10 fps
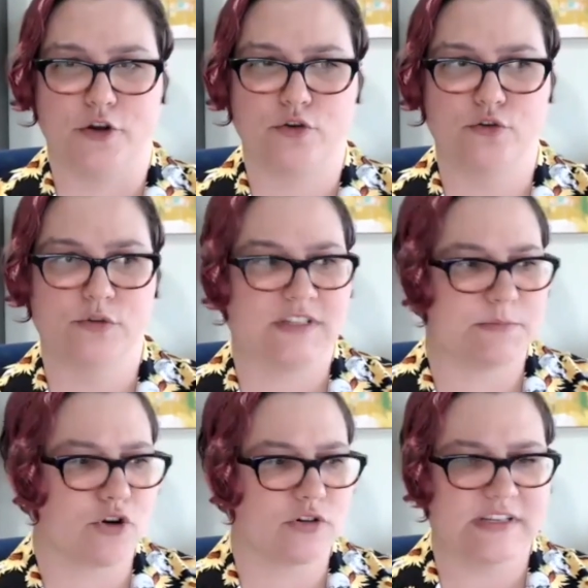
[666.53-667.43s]
Who is this
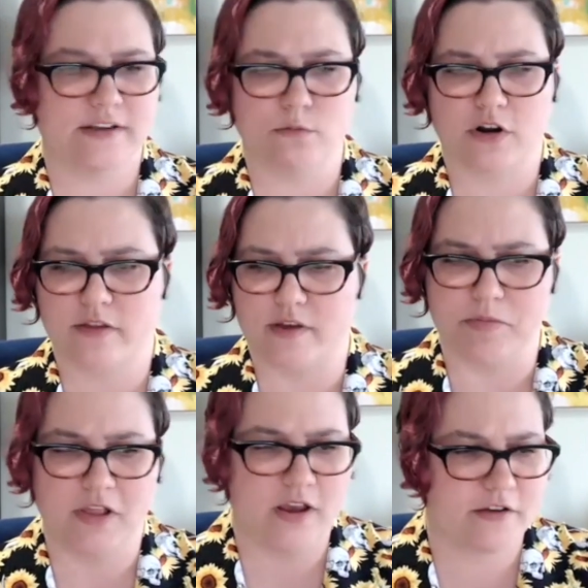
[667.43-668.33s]
person? What are they
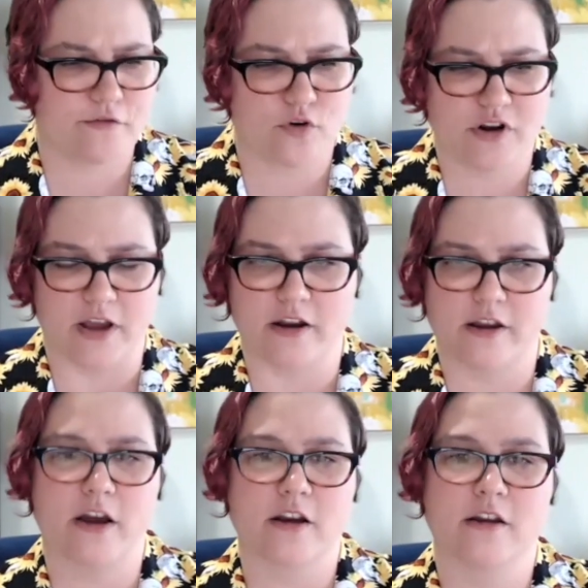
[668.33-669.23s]
applying for? Yada,
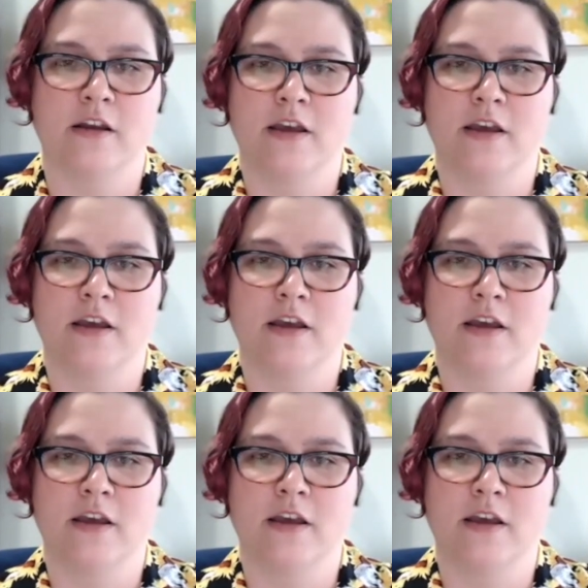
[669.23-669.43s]
yada.